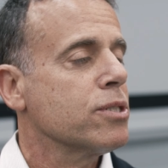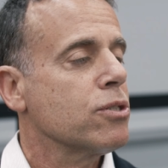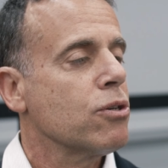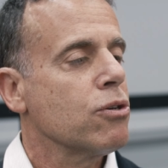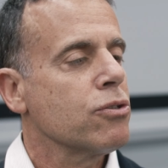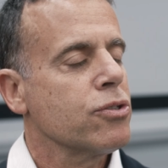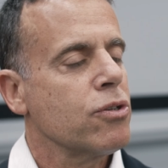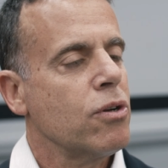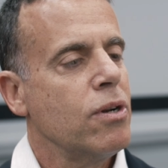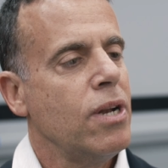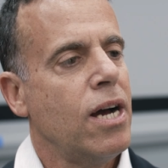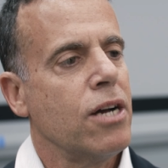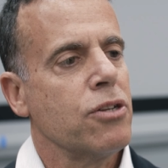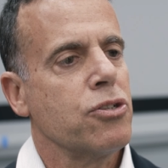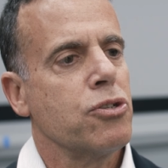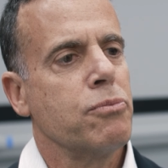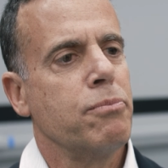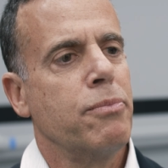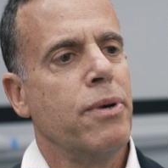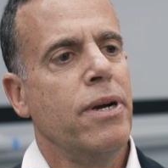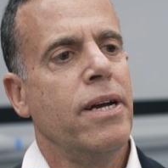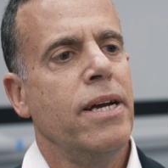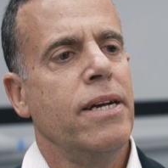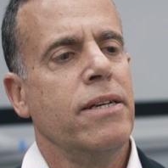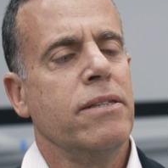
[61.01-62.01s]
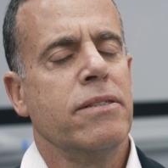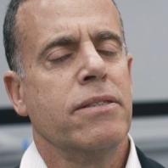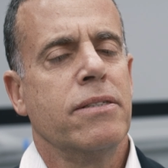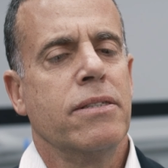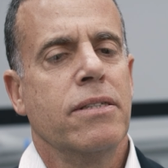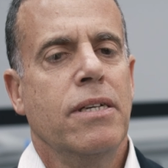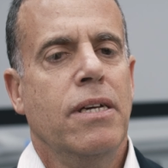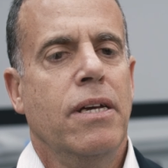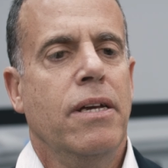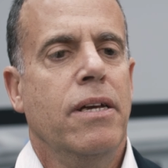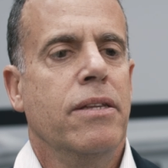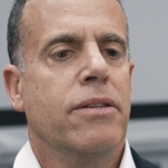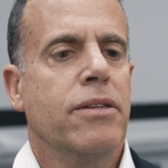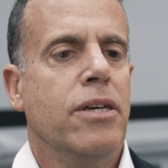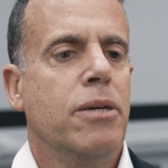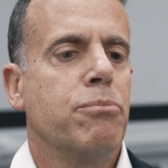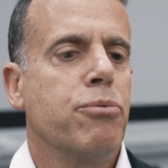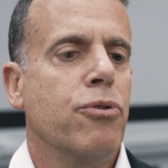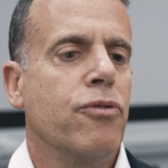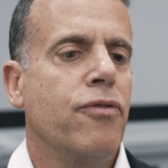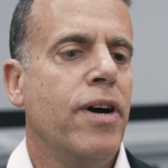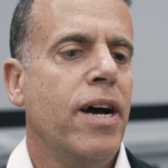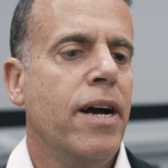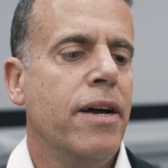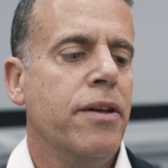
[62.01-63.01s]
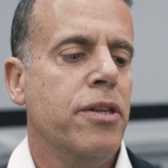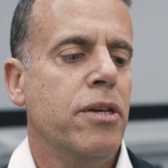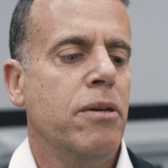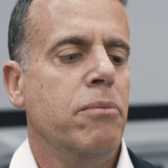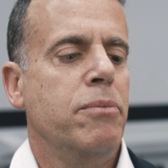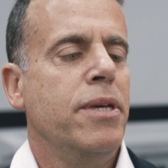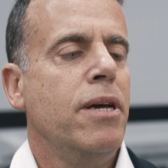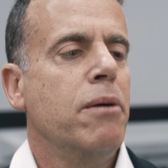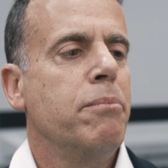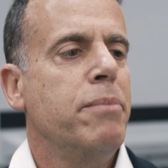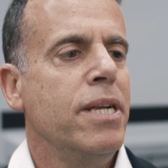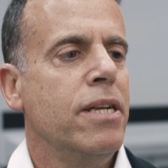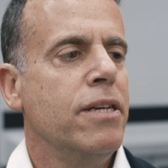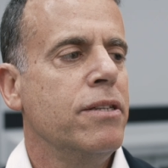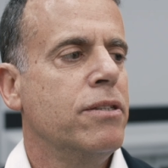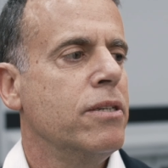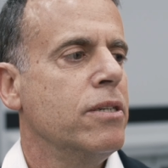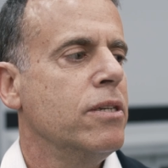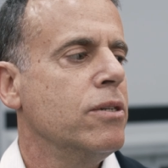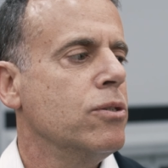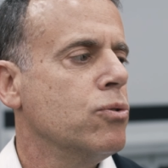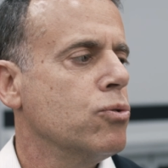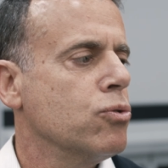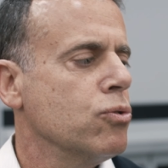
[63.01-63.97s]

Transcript: but also larger brands. They provide them the ability